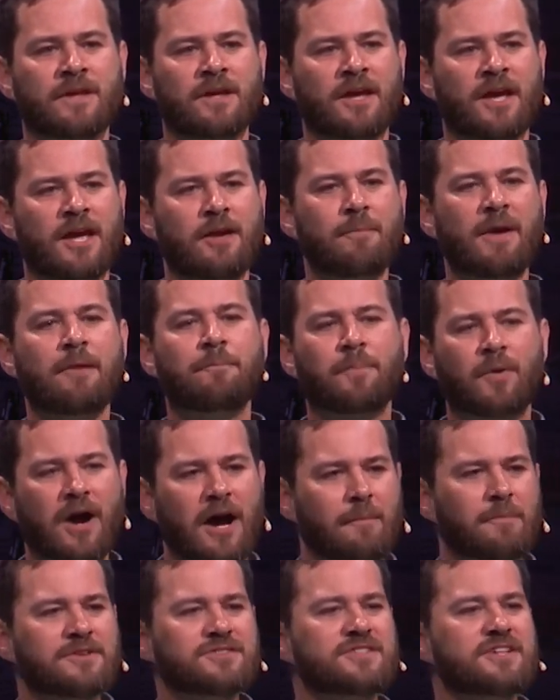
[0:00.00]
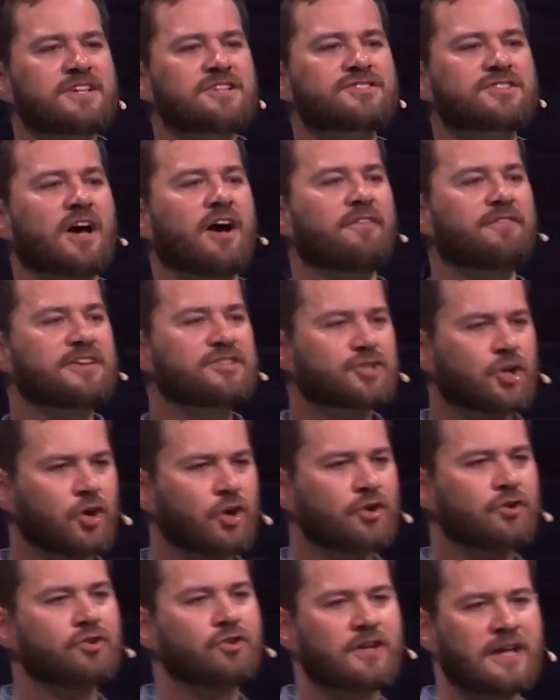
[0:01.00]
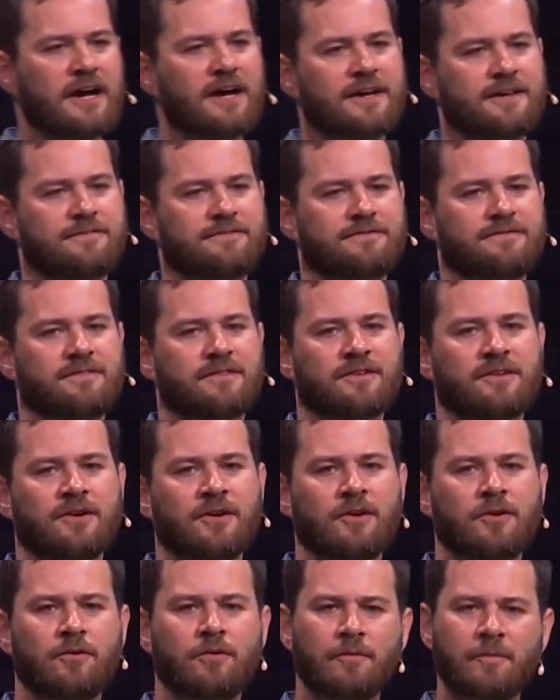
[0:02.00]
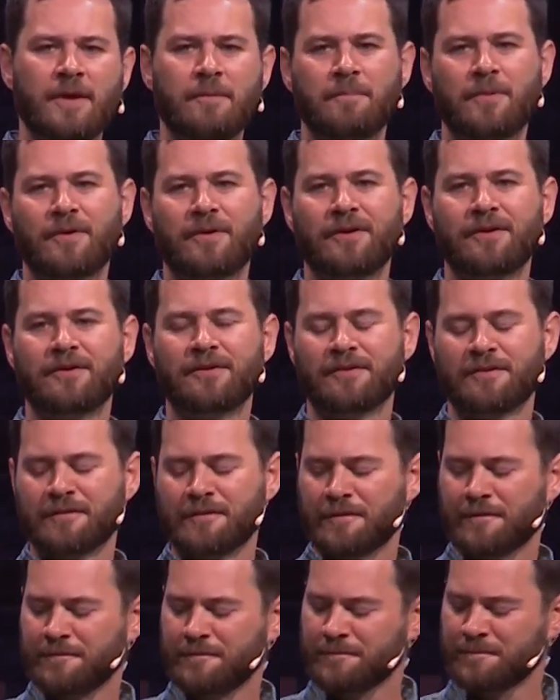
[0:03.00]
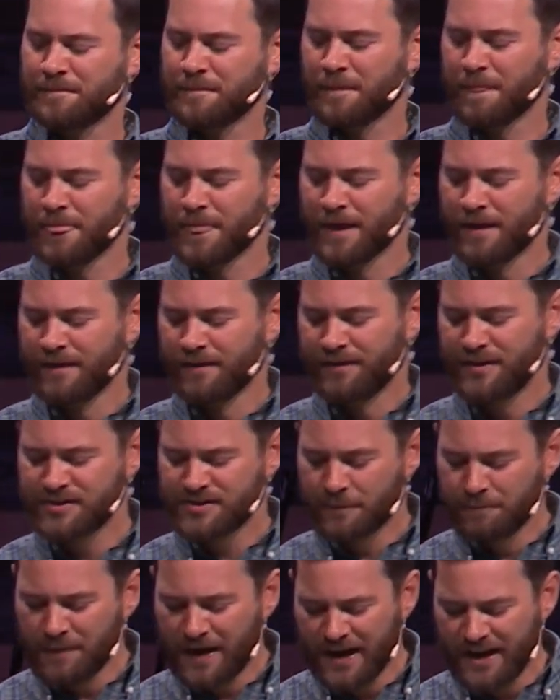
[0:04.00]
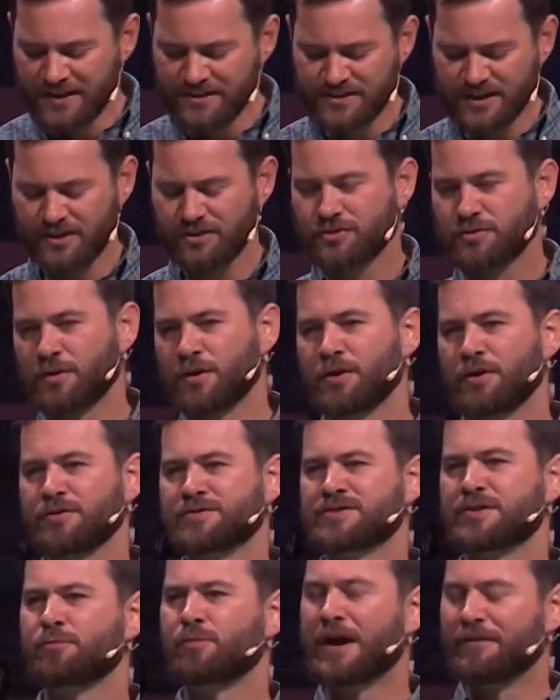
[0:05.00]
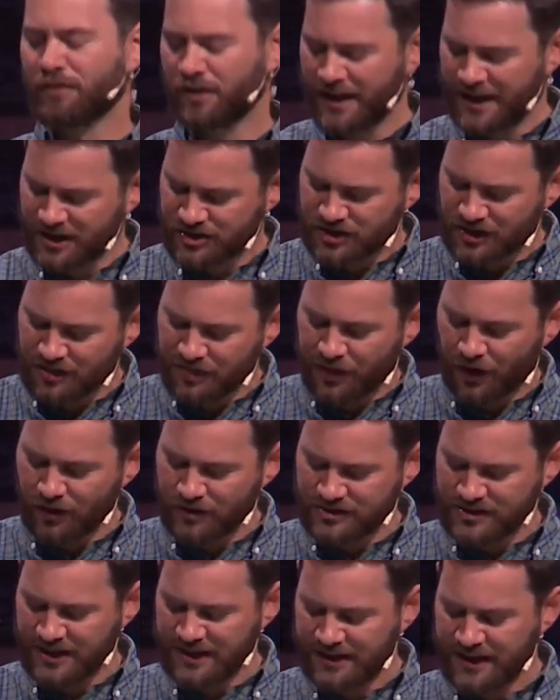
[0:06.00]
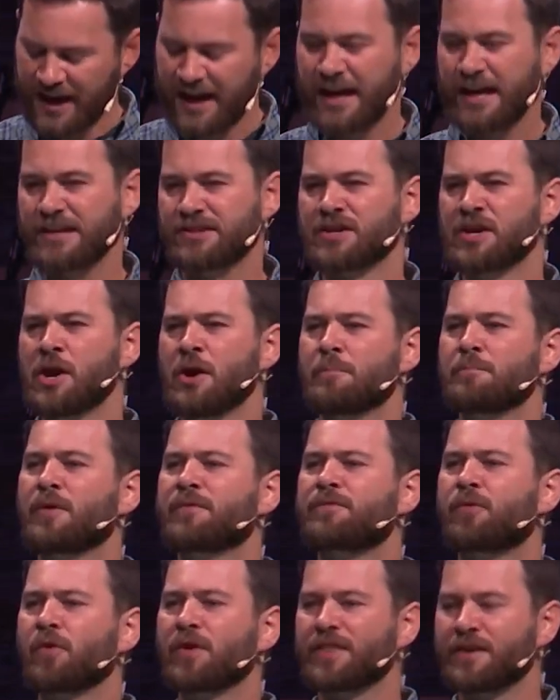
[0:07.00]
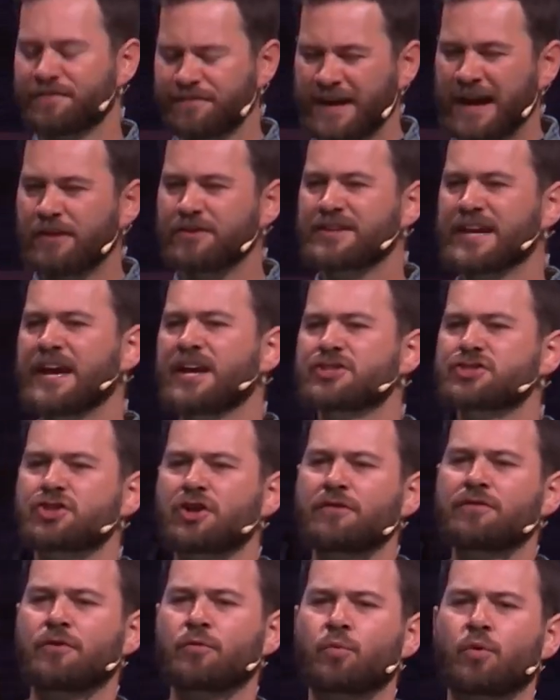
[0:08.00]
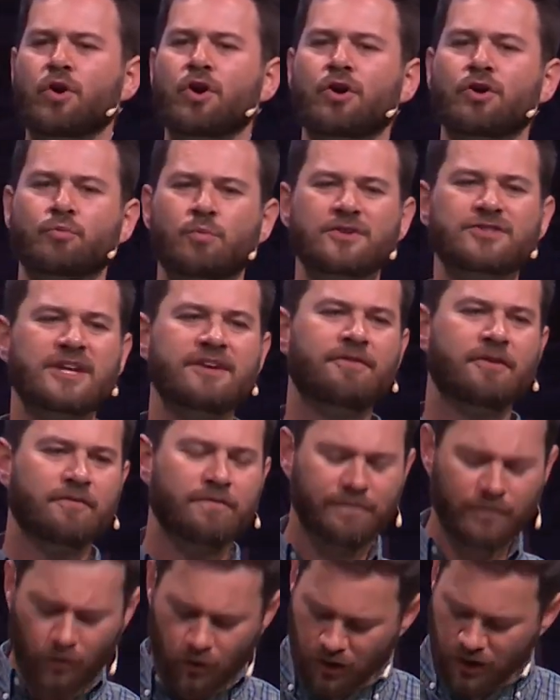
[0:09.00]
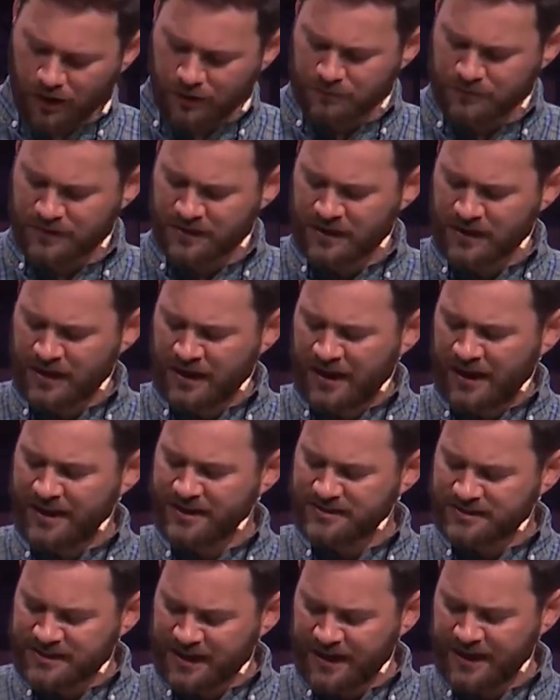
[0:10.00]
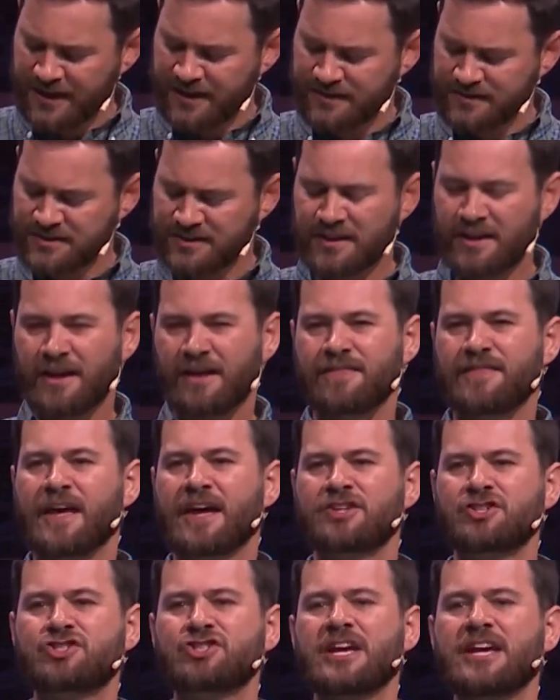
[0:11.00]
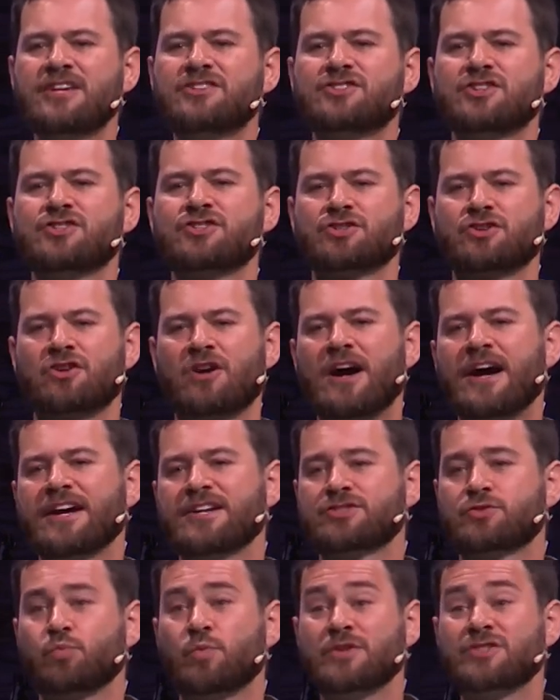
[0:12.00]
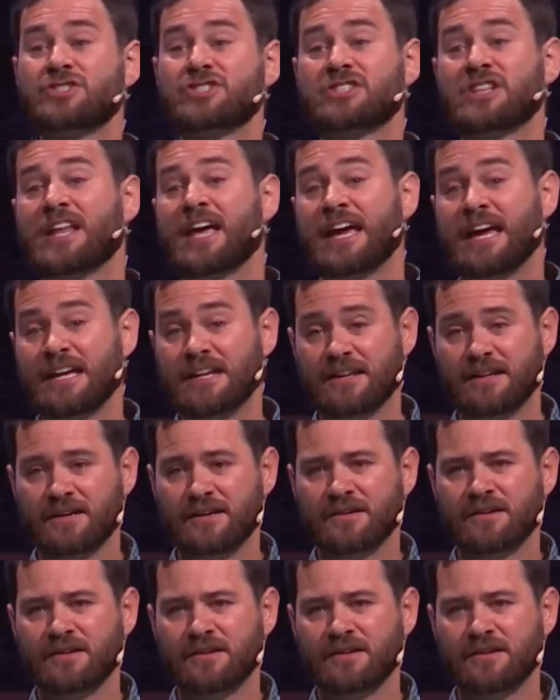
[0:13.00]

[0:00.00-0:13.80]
He made promises of eternal life. Remember these amazing truths. In Revelation 13:8, before the foundation of the world was even formed, it says that Jesus Christ was slain.